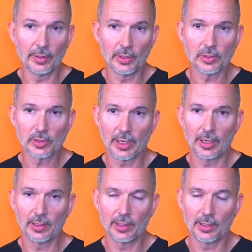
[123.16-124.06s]
It does
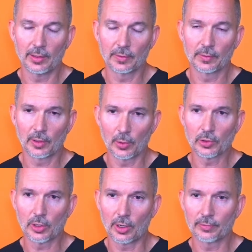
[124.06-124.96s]
stay
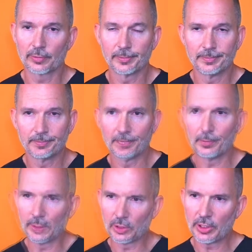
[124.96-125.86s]
closed off.
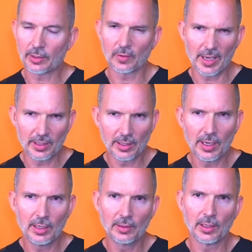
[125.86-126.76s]
We inject
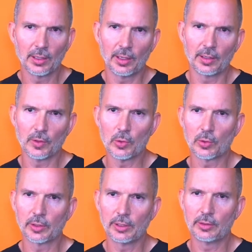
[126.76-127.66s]
lidocaine
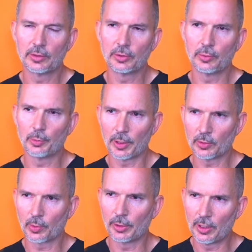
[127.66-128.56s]
locally to the
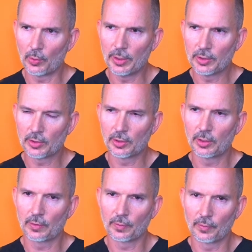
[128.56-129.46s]
place where we go into
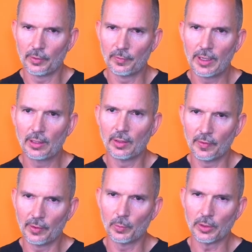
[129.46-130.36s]
the vein,
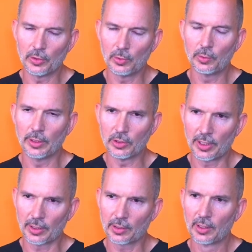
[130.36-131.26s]
and then we do
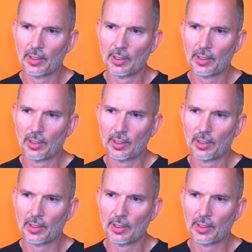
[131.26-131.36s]
inject